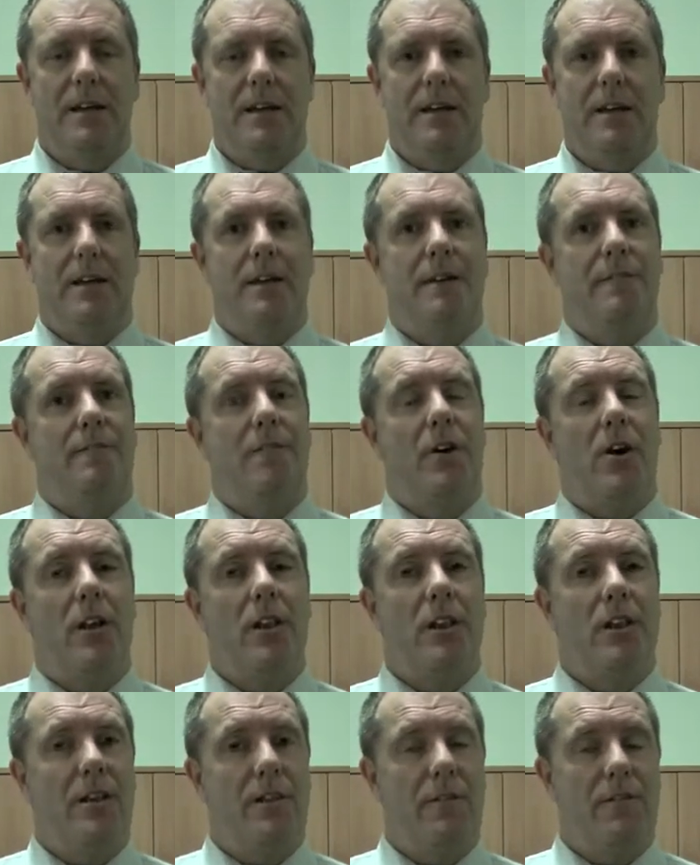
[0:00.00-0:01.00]
And
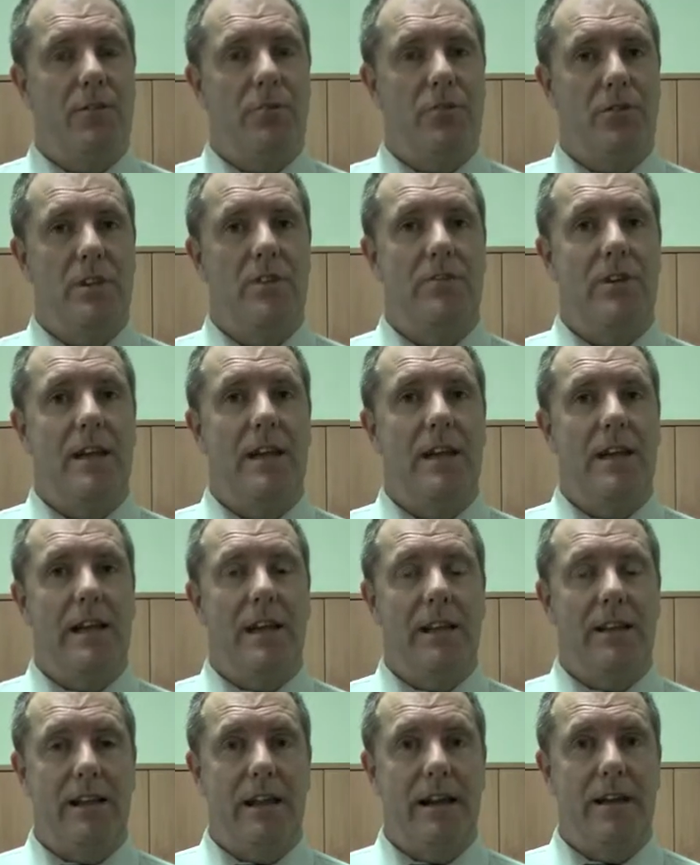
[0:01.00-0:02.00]
finally, if you're receiving any
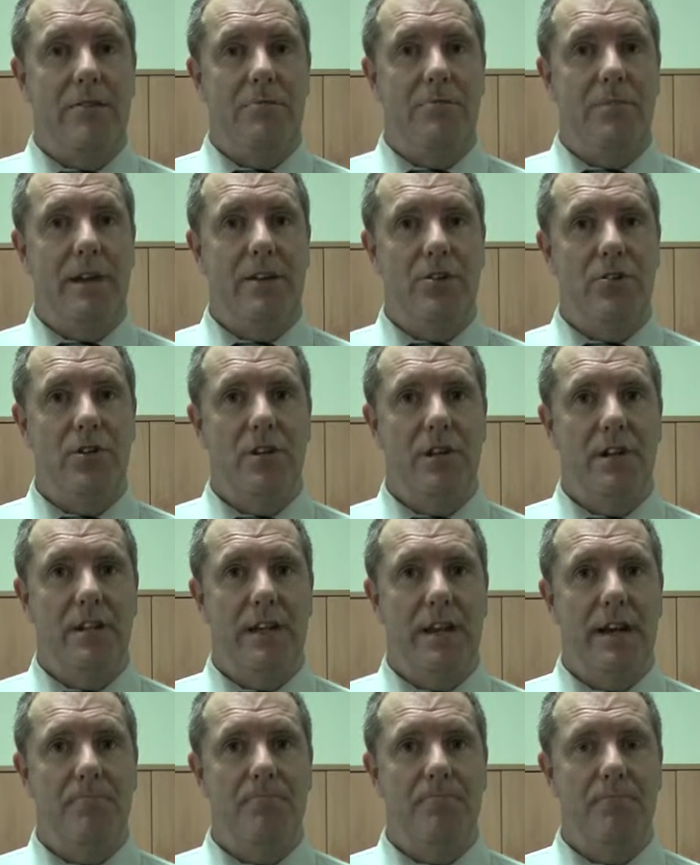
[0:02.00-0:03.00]
allocated pension
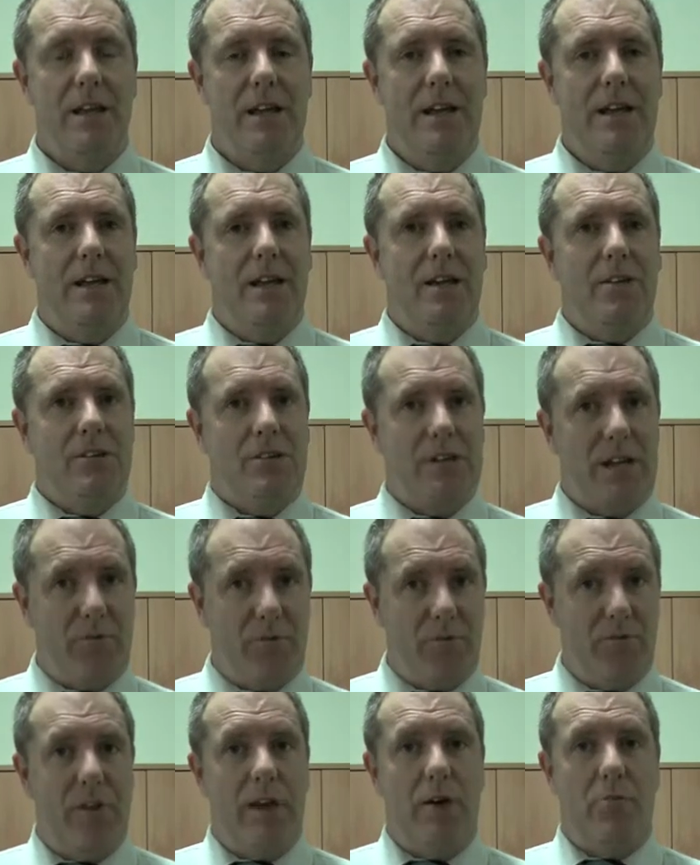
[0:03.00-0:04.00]
income,
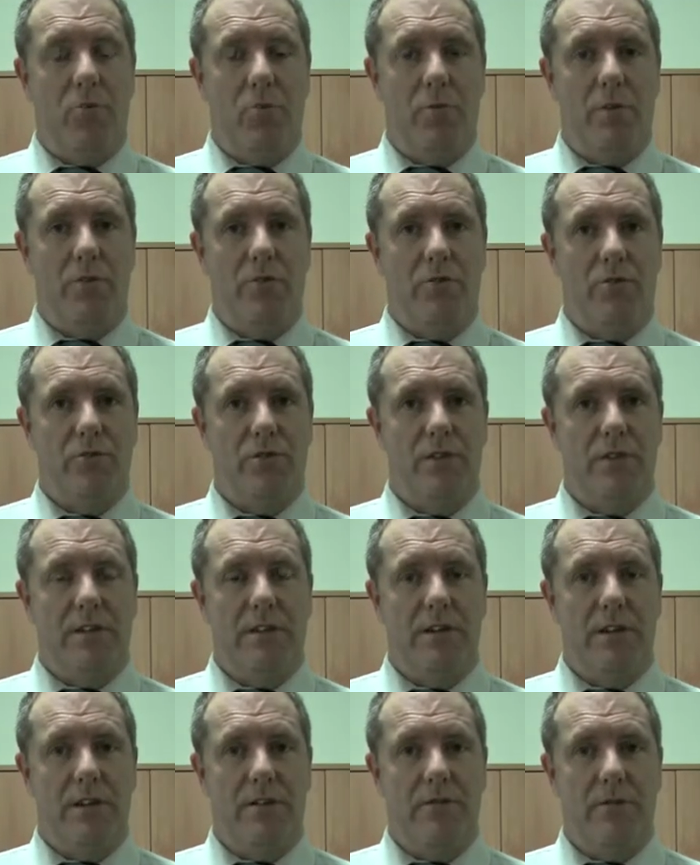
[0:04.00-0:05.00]
some of that will be
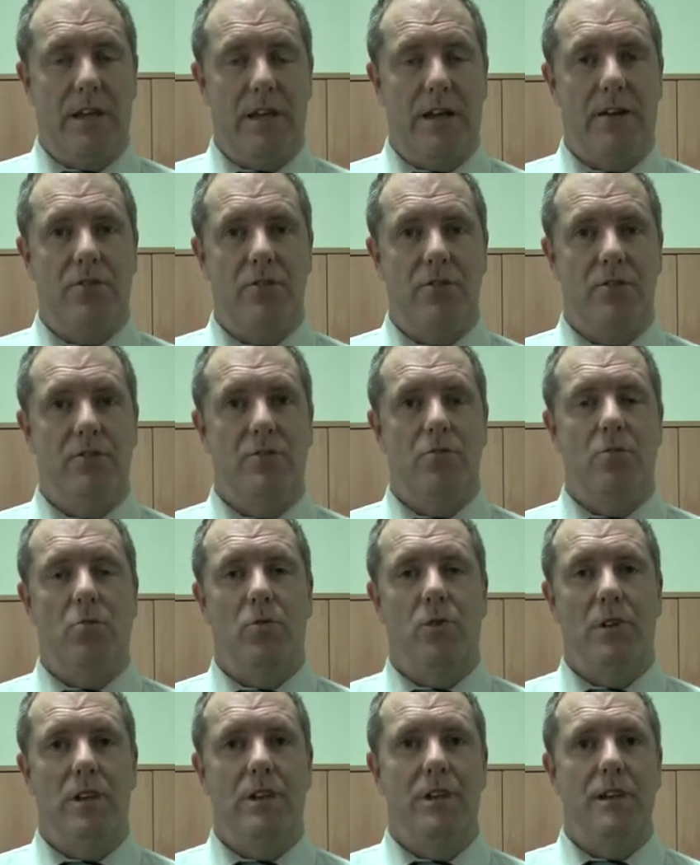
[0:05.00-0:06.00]
counted
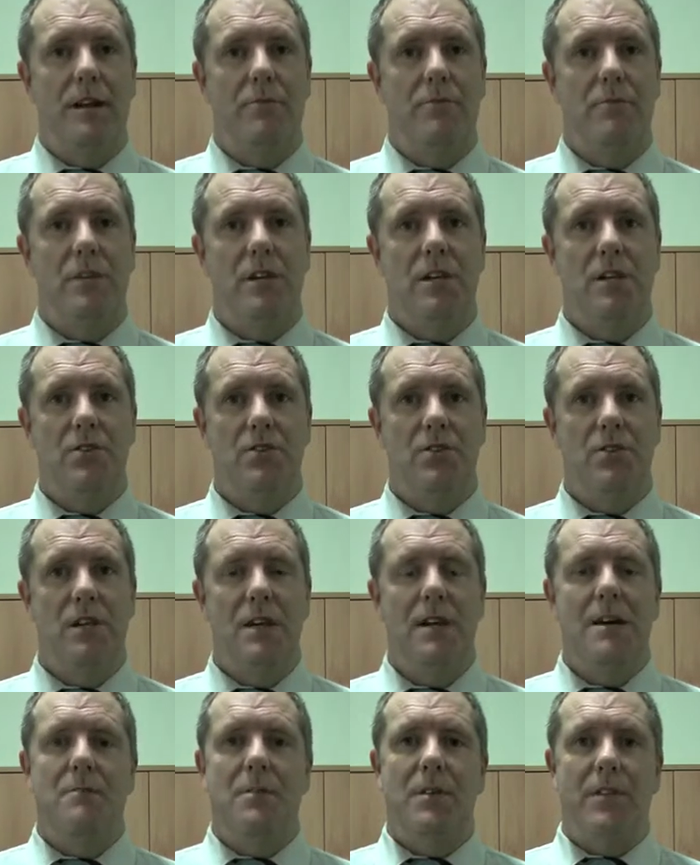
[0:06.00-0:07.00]
toward the income test,
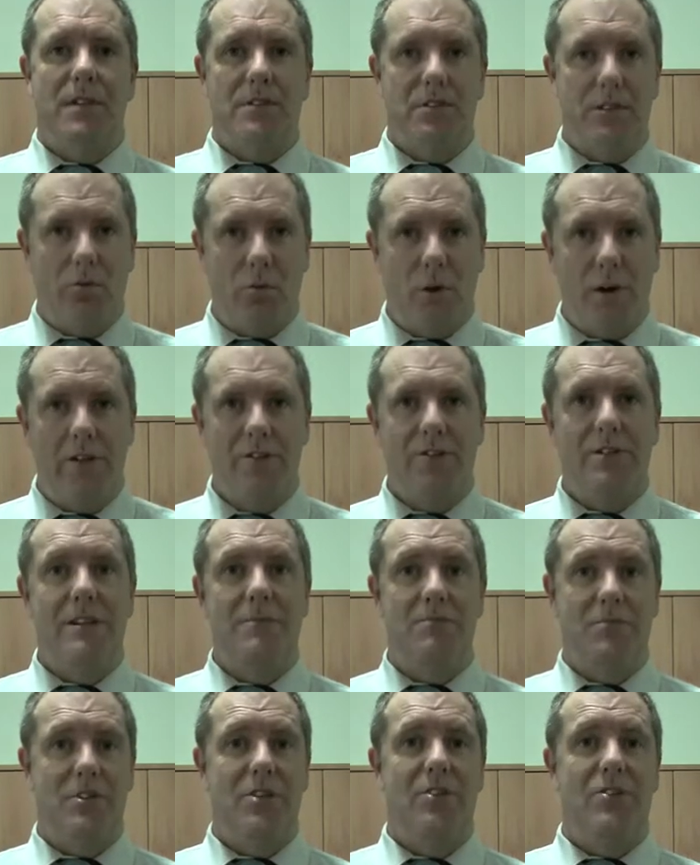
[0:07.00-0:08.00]
but there's quite a
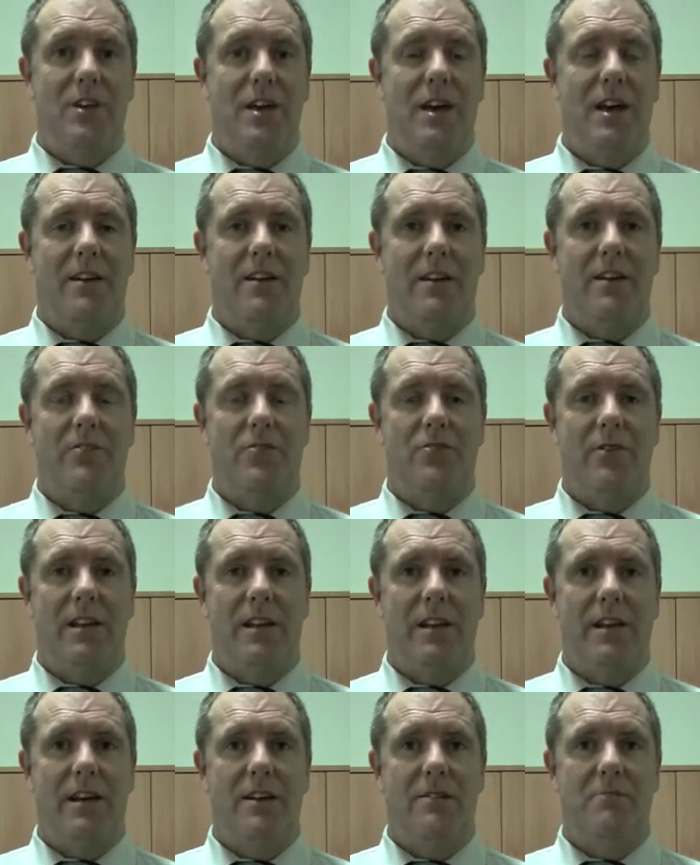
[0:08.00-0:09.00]
deep discount under
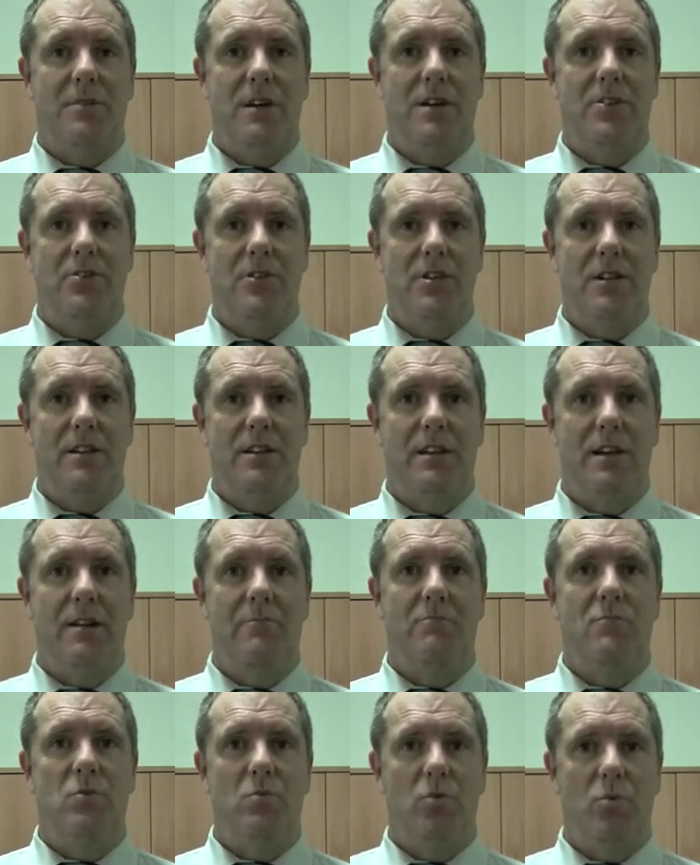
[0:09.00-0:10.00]
allocated pension
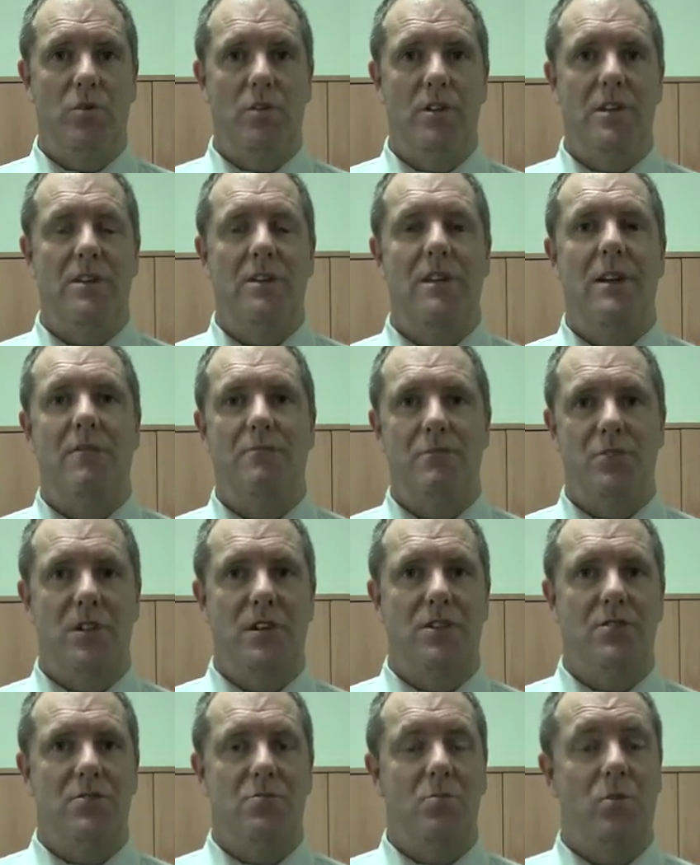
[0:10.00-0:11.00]
income toward the income
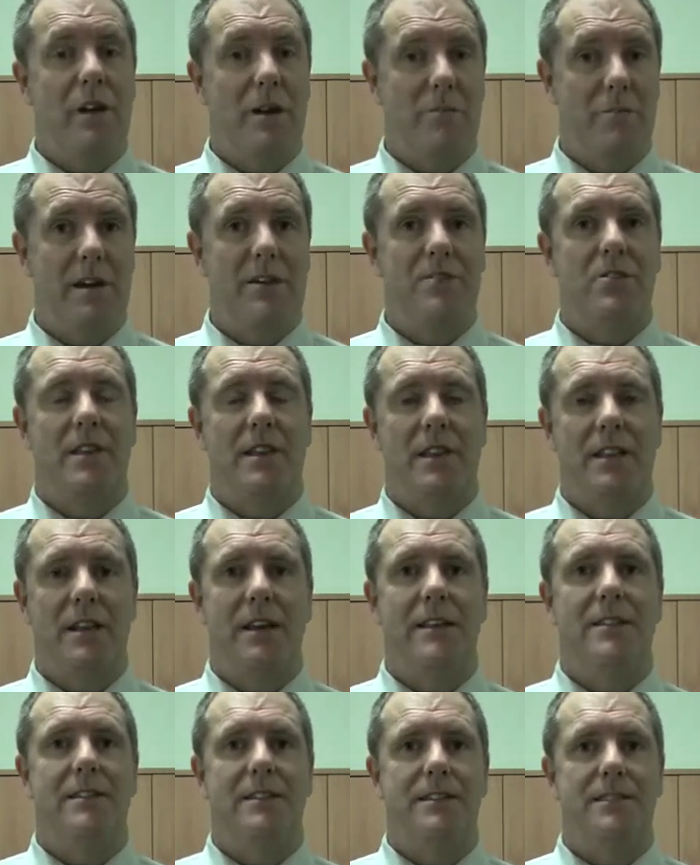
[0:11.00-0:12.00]
test, and we'll come back to that
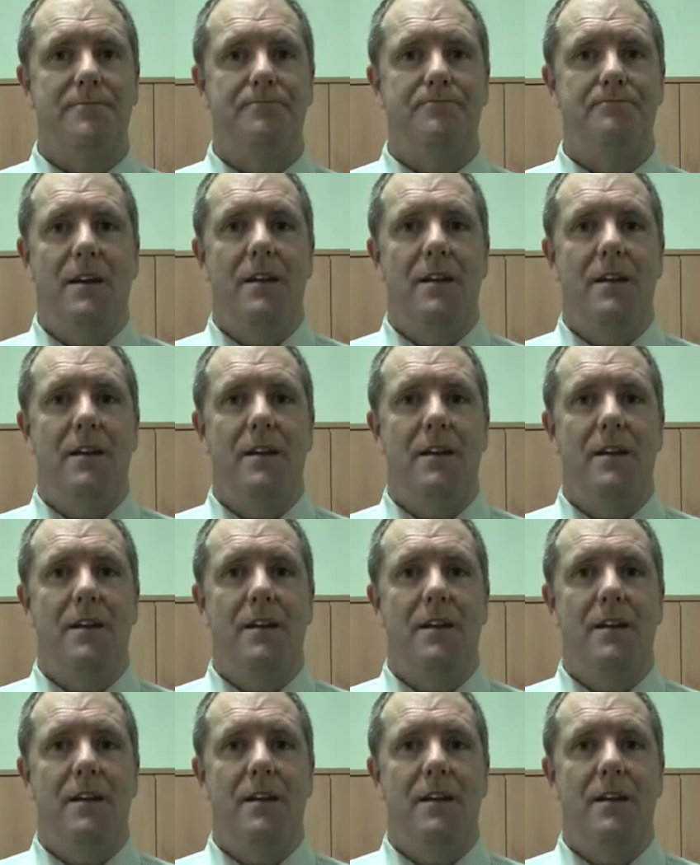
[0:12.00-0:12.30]
later.